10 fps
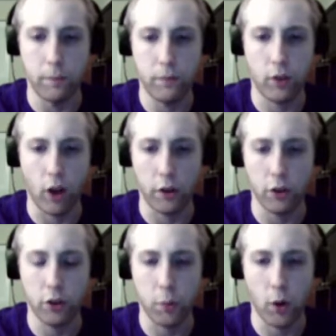tunnel
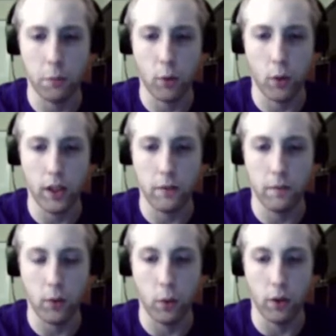spawn point
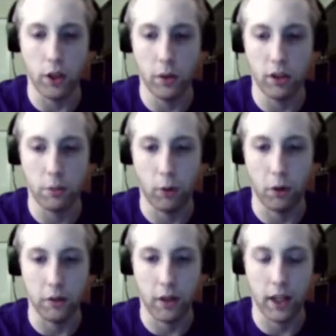or the US spawn
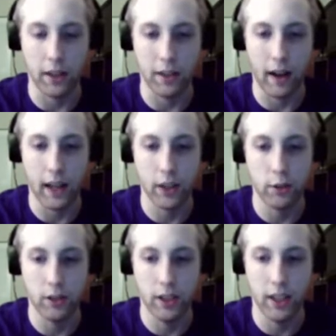crate. They're
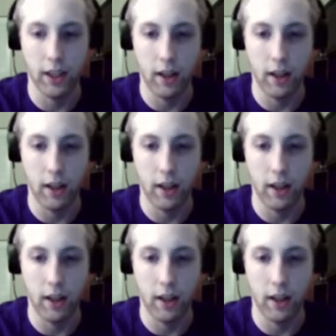actually